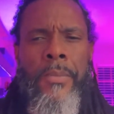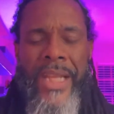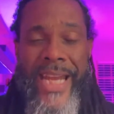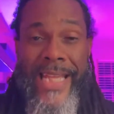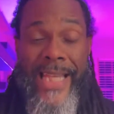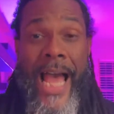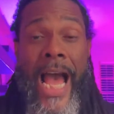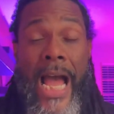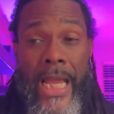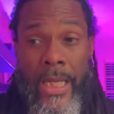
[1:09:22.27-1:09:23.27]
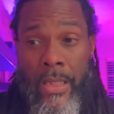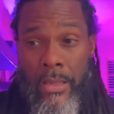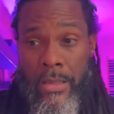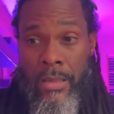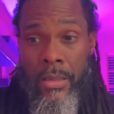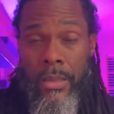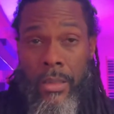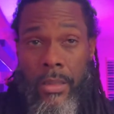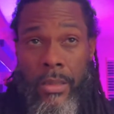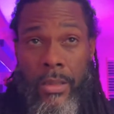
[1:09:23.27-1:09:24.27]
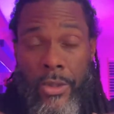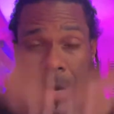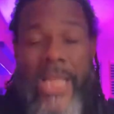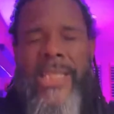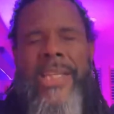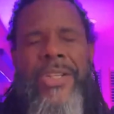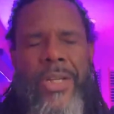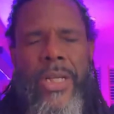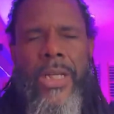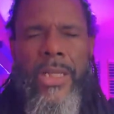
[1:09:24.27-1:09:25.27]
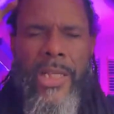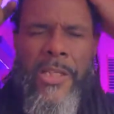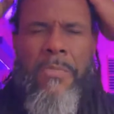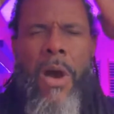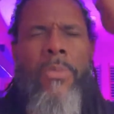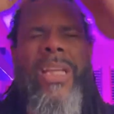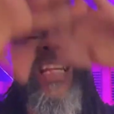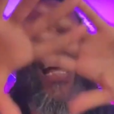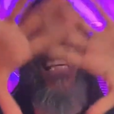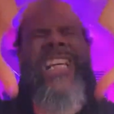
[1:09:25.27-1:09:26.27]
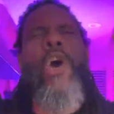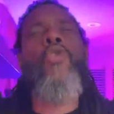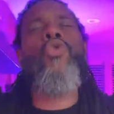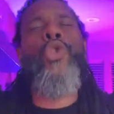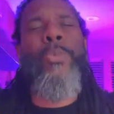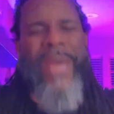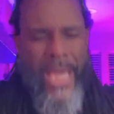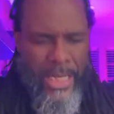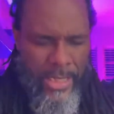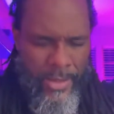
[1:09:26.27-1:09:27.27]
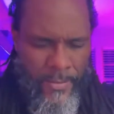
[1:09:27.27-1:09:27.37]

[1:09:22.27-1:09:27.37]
And as I transition in this moment and I go to bed